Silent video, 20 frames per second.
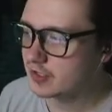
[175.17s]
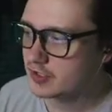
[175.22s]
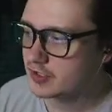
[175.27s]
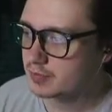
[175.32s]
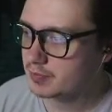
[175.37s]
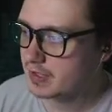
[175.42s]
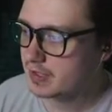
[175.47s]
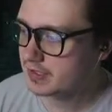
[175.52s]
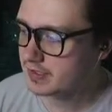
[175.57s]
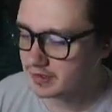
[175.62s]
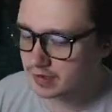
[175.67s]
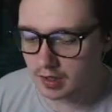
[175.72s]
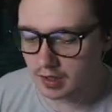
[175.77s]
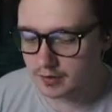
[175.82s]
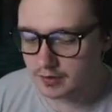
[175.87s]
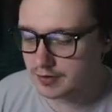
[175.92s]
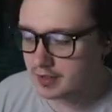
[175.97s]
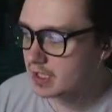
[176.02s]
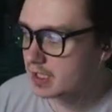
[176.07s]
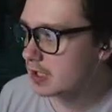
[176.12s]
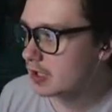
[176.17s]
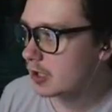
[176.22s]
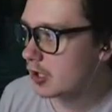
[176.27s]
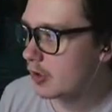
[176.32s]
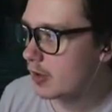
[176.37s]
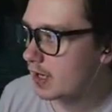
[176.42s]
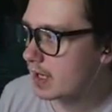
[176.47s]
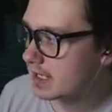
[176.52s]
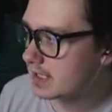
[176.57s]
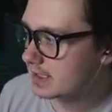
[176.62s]
just press start, go
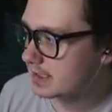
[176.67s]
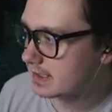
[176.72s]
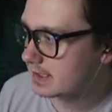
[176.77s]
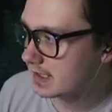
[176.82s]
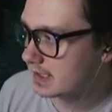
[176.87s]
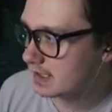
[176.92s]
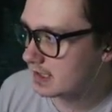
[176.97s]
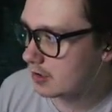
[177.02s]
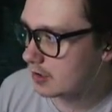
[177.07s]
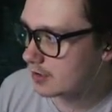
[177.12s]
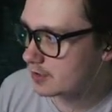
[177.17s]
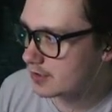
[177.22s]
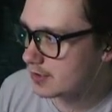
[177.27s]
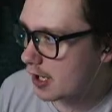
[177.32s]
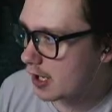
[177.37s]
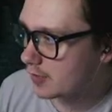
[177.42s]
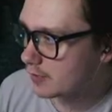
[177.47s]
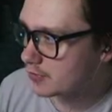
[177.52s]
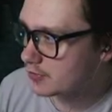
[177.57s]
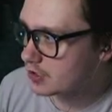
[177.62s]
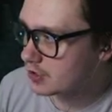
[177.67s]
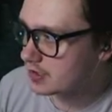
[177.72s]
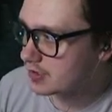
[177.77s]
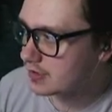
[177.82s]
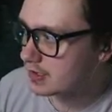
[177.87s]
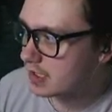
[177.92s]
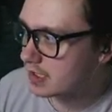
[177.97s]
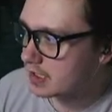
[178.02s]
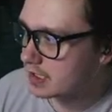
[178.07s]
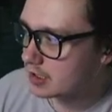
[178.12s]
ahead and click onto
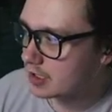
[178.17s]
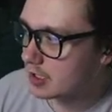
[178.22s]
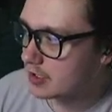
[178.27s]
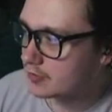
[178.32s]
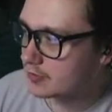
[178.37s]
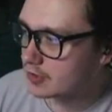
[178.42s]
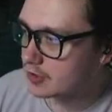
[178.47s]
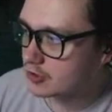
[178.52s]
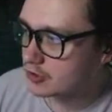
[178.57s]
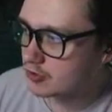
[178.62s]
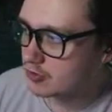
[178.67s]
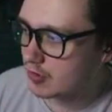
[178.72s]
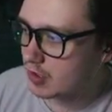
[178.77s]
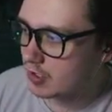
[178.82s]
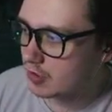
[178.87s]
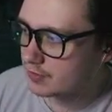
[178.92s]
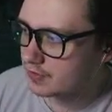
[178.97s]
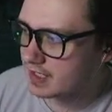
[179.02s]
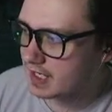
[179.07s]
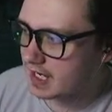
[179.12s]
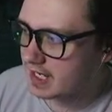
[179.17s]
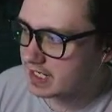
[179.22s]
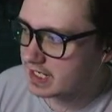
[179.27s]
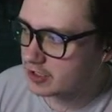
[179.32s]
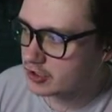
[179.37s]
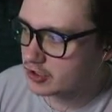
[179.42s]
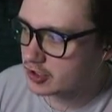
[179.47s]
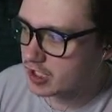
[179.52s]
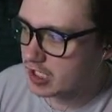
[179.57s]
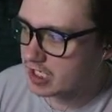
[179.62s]
options, go to controls, and then
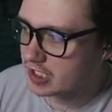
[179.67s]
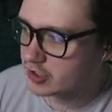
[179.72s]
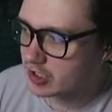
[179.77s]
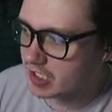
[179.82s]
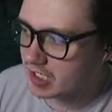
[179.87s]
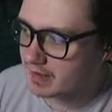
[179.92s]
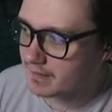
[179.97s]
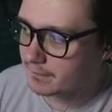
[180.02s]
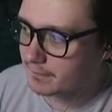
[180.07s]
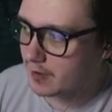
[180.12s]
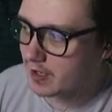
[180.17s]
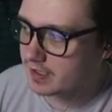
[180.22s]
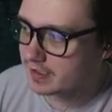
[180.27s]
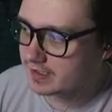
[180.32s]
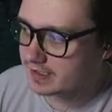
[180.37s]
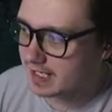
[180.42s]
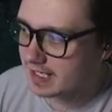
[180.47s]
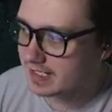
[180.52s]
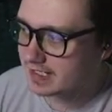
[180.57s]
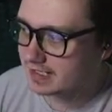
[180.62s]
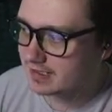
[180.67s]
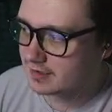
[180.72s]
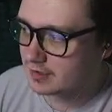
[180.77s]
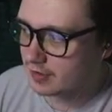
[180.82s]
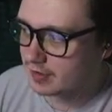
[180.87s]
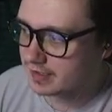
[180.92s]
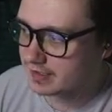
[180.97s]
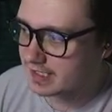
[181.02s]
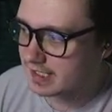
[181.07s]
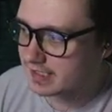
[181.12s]
just change your hip fire settings, like
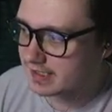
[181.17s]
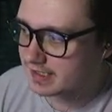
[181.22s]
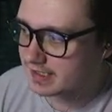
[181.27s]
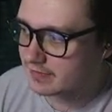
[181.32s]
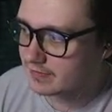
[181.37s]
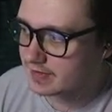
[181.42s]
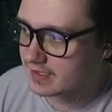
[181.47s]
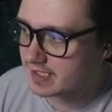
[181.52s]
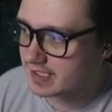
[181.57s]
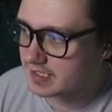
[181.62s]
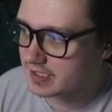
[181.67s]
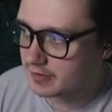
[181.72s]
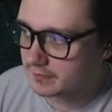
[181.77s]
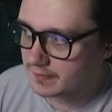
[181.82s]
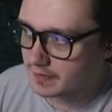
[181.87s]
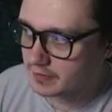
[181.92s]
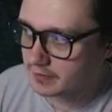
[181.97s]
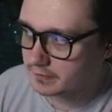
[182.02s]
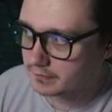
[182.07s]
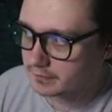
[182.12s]
your sensitivity and your field of